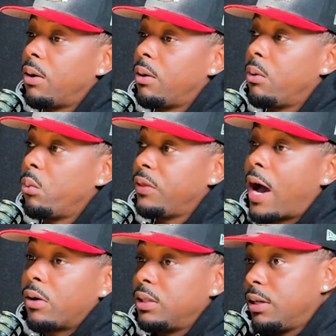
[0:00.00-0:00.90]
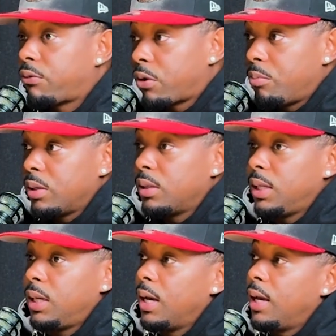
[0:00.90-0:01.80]
without a
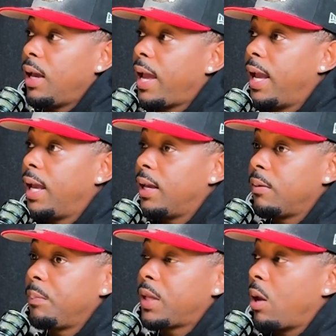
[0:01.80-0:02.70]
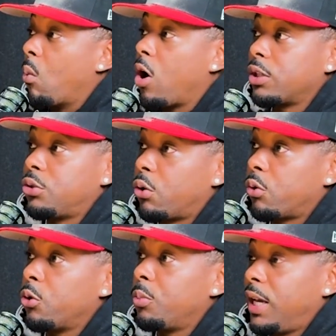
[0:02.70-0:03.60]
differability and can walk into a
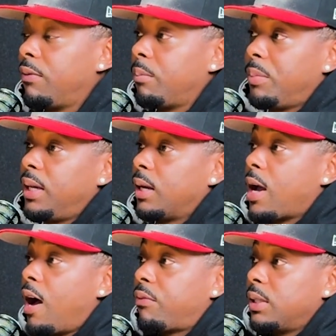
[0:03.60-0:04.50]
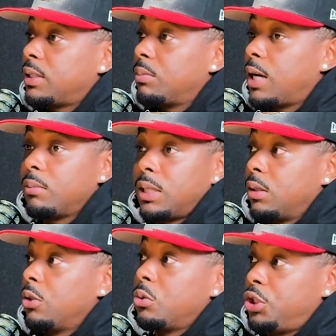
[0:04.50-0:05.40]
room, even being confident, sometimes get a
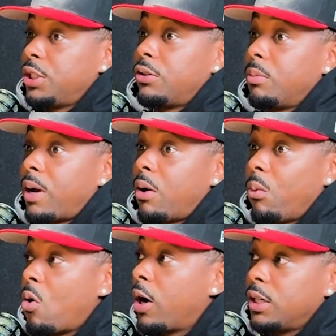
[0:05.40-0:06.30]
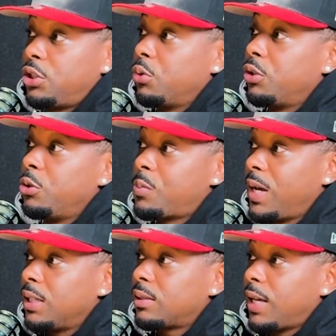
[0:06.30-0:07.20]
little jitter about walking into a new
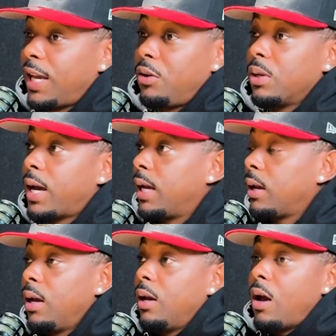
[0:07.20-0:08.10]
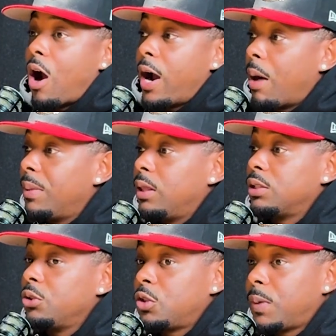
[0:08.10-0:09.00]
space. And you like, all right, I'm in this
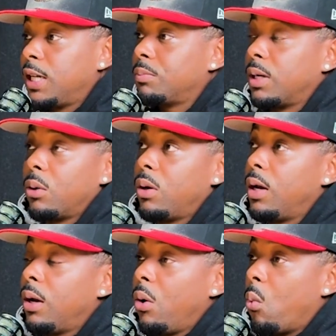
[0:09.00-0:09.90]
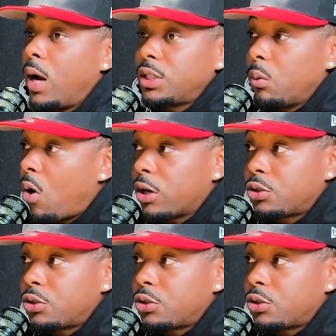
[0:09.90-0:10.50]
new space, but watching them walk into a